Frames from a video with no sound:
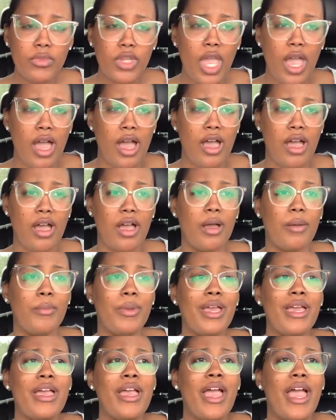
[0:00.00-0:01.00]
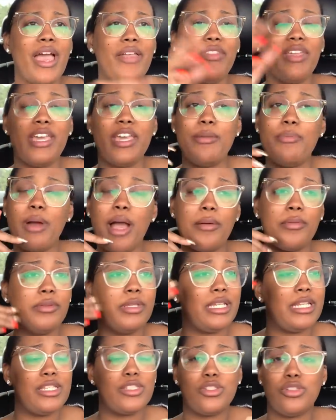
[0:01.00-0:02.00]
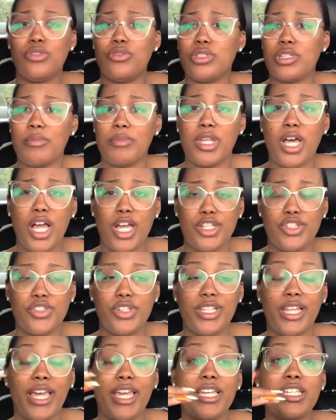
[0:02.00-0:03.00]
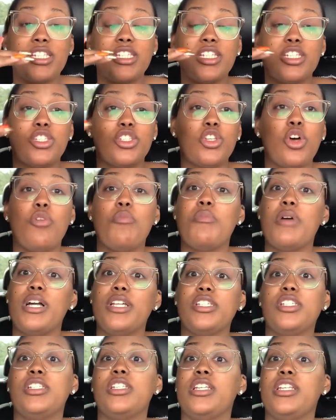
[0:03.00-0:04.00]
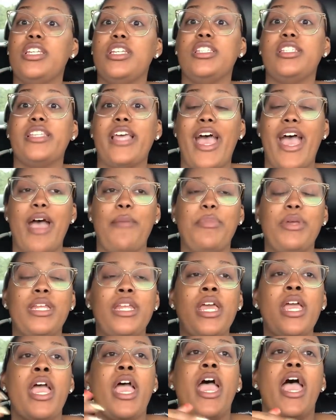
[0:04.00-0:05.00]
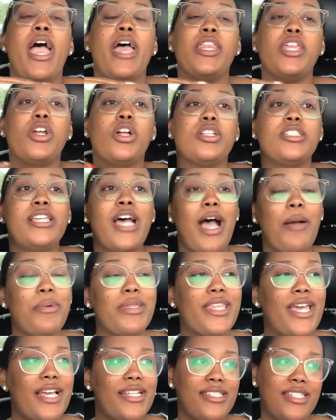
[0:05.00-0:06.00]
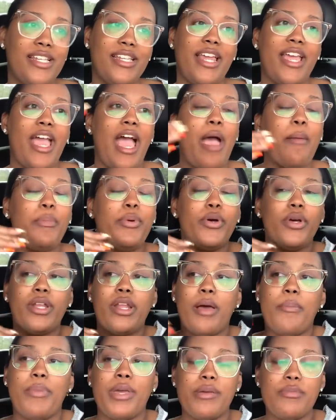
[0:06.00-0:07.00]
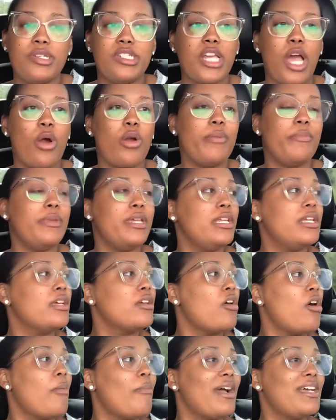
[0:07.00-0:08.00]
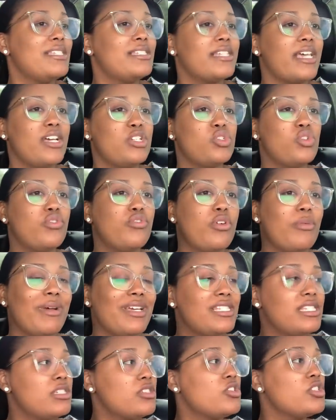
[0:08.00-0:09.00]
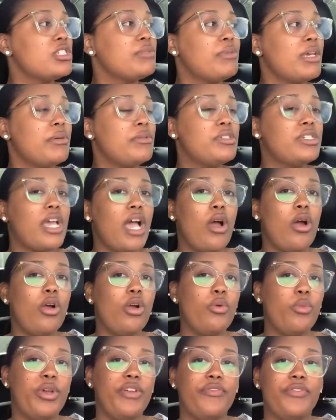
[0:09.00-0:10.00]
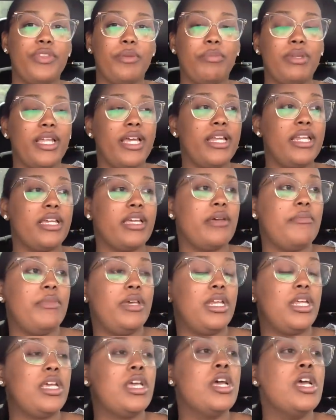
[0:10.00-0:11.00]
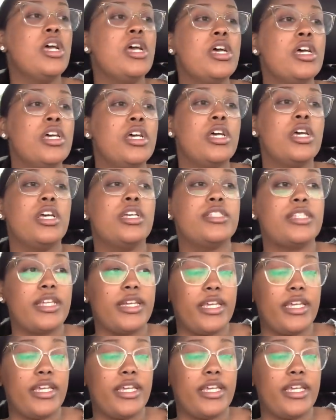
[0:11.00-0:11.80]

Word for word: Um, and then he probably needs to do some laundry. Like, it's just so much that needs to happen. And then on top of that, Sunday I put a baby shower meeting on my schedule for my sister's baby shower with the planning committee Sunday